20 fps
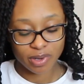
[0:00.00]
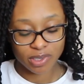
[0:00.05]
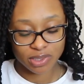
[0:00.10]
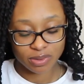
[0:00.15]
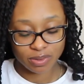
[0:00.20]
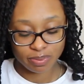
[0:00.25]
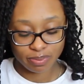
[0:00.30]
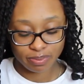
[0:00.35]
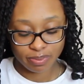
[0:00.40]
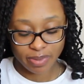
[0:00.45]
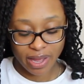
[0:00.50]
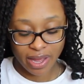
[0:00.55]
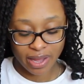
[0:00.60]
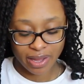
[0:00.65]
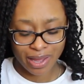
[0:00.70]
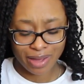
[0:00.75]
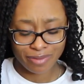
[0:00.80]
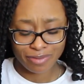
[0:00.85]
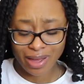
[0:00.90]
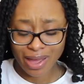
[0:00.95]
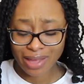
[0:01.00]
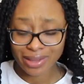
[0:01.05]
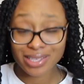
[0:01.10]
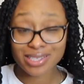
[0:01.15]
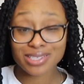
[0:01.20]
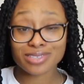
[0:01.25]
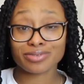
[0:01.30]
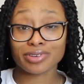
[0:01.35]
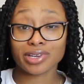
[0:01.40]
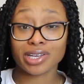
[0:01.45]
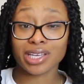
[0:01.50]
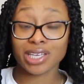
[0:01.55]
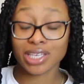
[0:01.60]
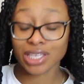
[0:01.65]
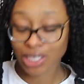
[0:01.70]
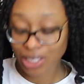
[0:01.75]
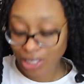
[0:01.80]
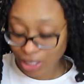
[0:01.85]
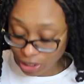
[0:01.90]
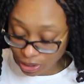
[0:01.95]
brush bag. I've had this for
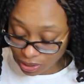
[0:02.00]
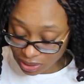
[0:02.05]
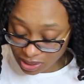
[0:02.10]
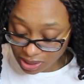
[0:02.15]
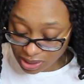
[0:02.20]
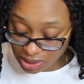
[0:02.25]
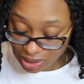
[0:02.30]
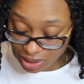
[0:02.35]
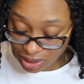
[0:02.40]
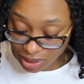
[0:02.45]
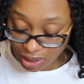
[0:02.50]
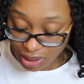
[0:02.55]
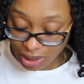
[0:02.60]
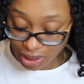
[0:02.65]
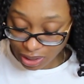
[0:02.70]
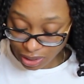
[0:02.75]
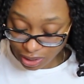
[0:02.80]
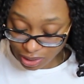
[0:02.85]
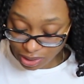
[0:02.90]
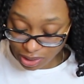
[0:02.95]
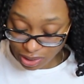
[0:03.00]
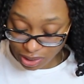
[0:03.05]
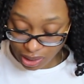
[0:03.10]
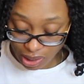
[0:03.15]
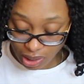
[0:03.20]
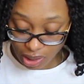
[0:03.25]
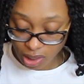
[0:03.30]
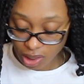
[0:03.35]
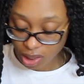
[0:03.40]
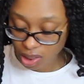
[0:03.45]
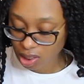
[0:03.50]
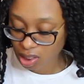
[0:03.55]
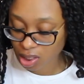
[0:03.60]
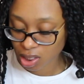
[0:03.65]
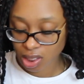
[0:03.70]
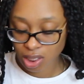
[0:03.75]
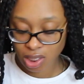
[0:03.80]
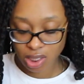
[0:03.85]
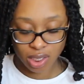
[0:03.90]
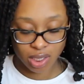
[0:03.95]
years. Like,
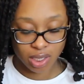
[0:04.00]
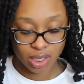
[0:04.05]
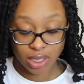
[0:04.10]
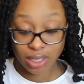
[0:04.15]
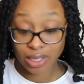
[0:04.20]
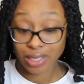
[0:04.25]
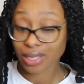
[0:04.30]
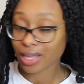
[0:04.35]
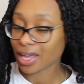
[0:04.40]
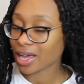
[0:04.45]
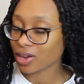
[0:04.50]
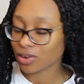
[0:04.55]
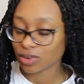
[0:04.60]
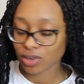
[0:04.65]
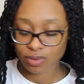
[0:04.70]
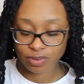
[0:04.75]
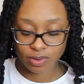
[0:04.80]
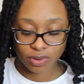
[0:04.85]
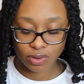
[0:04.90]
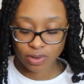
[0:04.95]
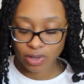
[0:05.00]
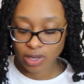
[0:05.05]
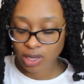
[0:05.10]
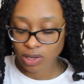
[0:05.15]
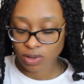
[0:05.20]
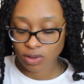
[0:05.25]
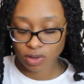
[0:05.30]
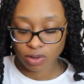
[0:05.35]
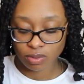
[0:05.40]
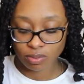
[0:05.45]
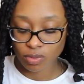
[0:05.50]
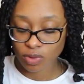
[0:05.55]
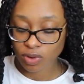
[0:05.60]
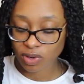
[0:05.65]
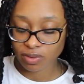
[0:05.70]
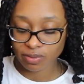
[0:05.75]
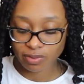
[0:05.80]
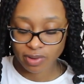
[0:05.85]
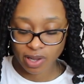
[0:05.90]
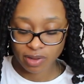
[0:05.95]
I don't even know how long, more
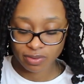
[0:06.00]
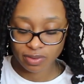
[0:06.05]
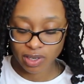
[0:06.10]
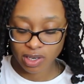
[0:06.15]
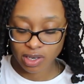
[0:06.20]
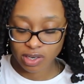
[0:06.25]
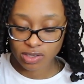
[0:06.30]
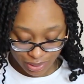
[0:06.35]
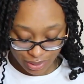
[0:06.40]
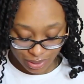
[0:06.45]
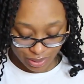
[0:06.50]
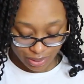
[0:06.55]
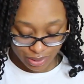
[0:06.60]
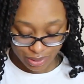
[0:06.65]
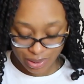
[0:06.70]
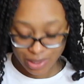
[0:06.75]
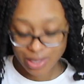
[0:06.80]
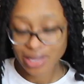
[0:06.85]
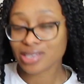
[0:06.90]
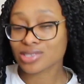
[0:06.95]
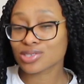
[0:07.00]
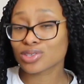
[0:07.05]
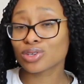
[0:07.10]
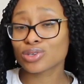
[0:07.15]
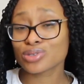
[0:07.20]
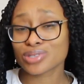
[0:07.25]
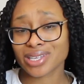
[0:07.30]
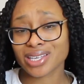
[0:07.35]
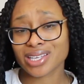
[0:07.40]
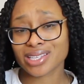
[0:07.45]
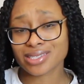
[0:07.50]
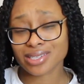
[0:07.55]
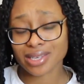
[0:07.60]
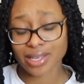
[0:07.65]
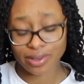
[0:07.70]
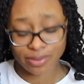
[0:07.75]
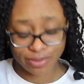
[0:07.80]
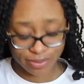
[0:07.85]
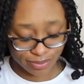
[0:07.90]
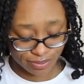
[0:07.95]
than 5 years. It's losing its
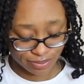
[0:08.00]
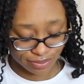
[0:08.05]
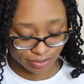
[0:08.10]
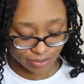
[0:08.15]
life.